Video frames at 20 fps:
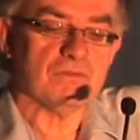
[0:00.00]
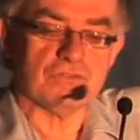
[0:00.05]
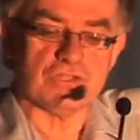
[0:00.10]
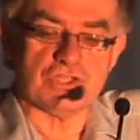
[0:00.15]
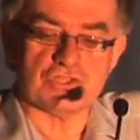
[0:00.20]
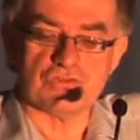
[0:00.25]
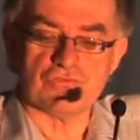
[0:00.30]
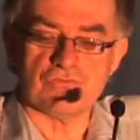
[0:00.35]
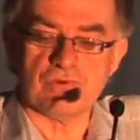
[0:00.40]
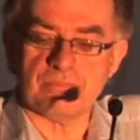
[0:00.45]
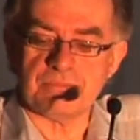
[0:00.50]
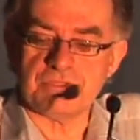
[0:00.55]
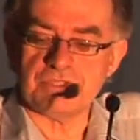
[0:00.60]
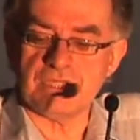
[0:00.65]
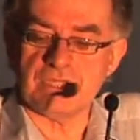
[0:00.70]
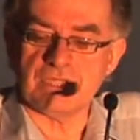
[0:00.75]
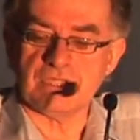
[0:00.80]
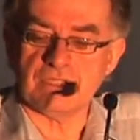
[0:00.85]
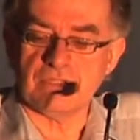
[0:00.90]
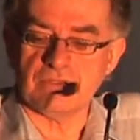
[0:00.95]

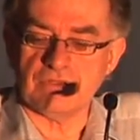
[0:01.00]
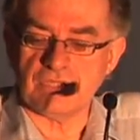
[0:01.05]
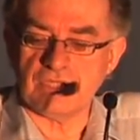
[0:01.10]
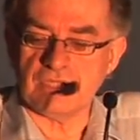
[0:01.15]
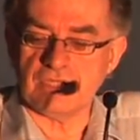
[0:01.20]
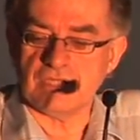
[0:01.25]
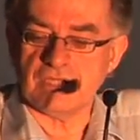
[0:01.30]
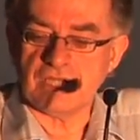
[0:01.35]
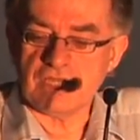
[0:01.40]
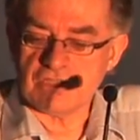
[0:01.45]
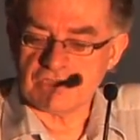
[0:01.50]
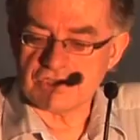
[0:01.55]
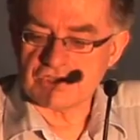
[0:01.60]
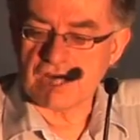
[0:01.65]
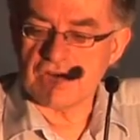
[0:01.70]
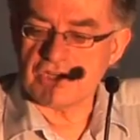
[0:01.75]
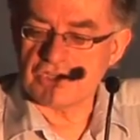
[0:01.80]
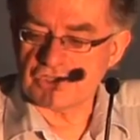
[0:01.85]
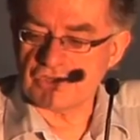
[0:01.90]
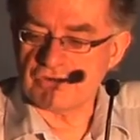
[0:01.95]
disrupting the
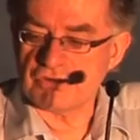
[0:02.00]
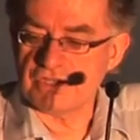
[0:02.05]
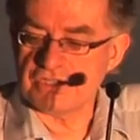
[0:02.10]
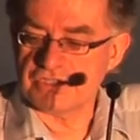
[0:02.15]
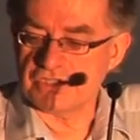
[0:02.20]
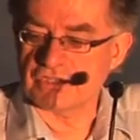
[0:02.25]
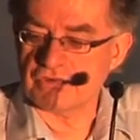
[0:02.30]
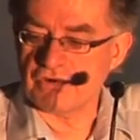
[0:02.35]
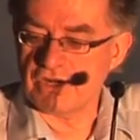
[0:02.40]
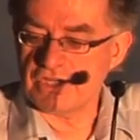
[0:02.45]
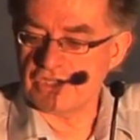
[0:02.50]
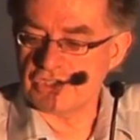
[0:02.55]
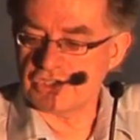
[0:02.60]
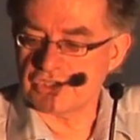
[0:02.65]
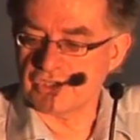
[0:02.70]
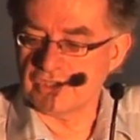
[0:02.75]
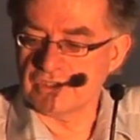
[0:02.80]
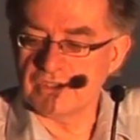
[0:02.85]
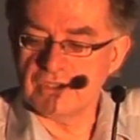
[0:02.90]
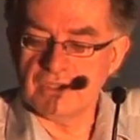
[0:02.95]
sensory
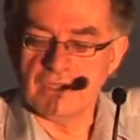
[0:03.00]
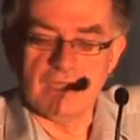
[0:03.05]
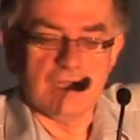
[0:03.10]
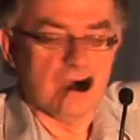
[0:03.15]
integration,